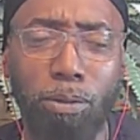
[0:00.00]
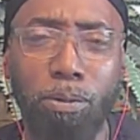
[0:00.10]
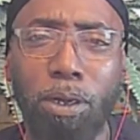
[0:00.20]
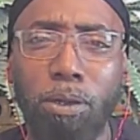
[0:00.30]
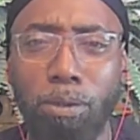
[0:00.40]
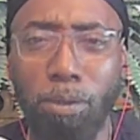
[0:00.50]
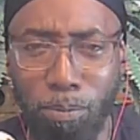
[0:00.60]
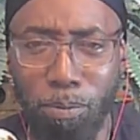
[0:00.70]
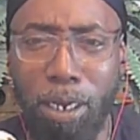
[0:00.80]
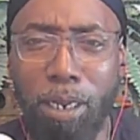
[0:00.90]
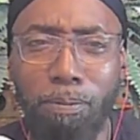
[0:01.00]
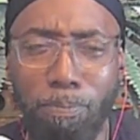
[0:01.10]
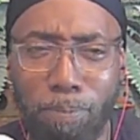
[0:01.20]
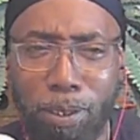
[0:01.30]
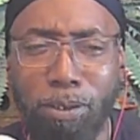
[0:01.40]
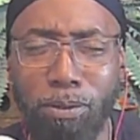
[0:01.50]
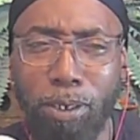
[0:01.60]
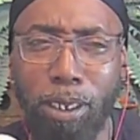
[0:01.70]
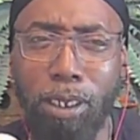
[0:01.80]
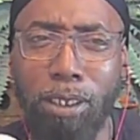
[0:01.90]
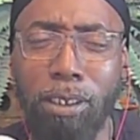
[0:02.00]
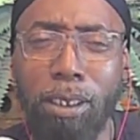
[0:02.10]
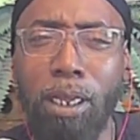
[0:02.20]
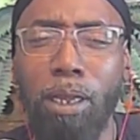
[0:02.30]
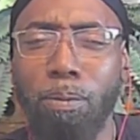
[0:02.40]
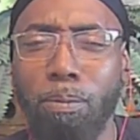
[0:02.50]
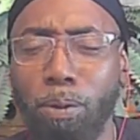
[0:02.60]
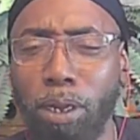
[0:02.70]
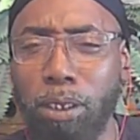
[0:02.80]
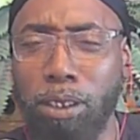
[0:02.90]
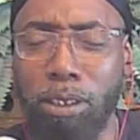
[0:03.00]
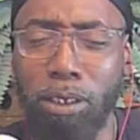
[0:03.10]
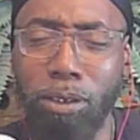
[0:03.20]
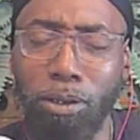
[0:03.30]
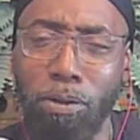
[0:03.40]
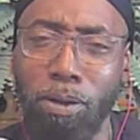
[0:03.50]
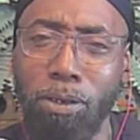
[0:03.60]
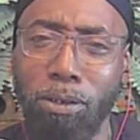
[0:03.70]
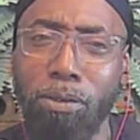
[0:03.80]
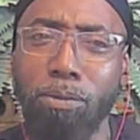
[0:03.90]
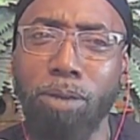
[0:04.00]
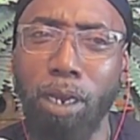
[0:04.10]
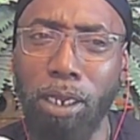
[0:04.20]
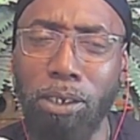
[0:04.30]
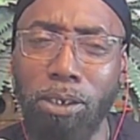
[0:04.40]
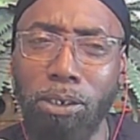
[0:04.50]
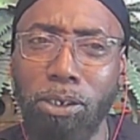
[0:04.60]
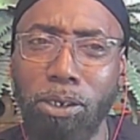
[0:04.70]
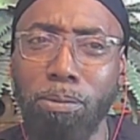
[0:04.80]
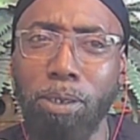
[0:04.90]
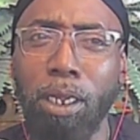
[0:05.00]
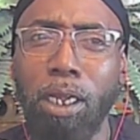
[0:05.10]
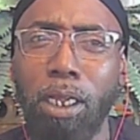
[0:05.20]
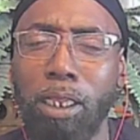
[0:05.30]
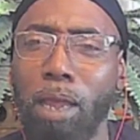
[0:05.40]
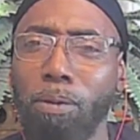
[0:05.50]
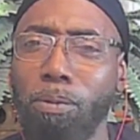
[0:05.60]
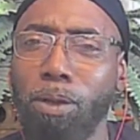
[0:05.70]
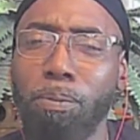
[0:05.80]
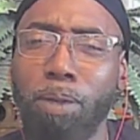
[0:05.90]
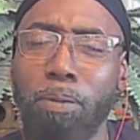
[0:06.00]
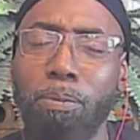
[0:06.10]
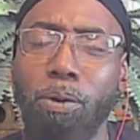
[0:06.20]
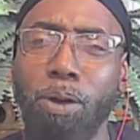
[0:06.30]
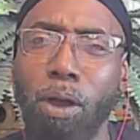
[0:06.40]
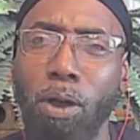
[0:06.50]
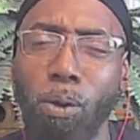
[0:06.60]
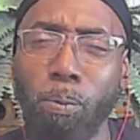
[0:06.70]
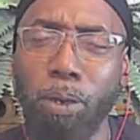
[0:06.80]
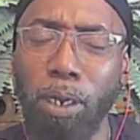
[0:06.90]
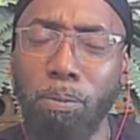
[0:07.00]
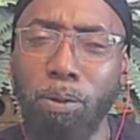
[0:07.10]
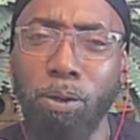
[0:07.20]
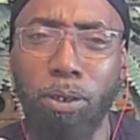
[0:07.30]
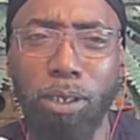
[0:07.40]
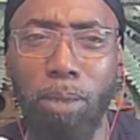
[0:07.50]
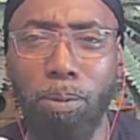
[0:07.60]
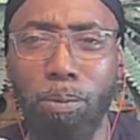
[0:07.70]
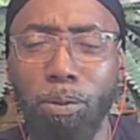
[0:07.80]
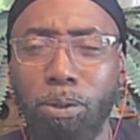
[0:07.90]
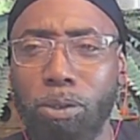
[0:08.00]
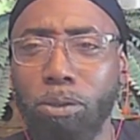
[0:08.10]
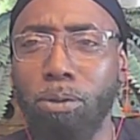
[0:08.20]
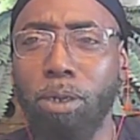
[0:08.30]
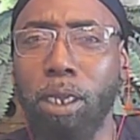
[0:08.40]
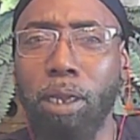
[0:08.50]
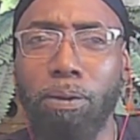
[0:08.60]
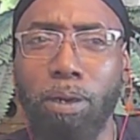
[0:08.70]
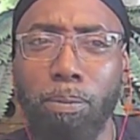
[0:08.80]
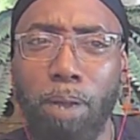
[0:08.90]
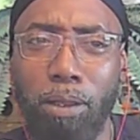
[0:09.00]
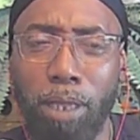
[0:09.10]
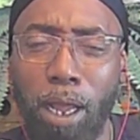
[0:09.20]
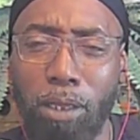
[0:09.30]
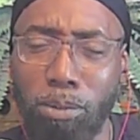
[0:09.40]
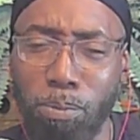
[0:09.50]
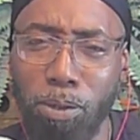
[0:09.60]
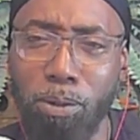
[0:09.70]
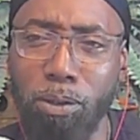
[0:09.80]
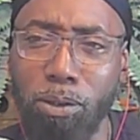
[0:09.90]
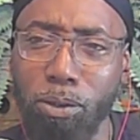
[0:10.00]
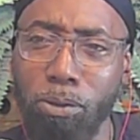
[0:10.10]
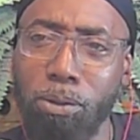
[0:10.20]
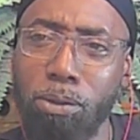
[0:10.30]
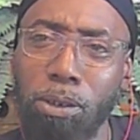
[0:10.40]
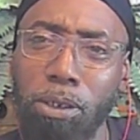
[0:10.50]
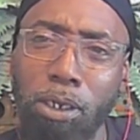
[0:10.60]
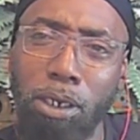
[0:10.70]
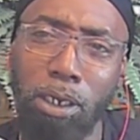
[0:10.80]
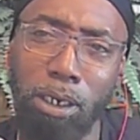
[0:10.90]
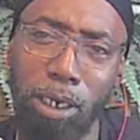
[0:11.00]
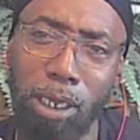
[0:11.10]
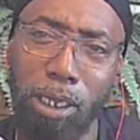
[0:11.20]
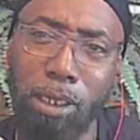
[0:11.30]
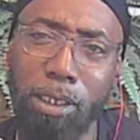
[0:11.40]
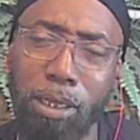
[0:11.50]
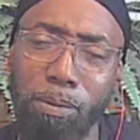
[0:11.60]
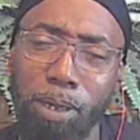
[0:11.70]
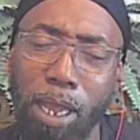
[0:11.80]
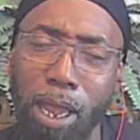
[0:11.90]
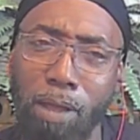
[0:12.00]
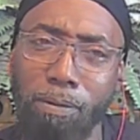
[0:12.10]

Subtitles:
Well, meeting physical needs brings us into a greater relationship that will be more open and more acceptable to hearing about our spiritual needs that we have.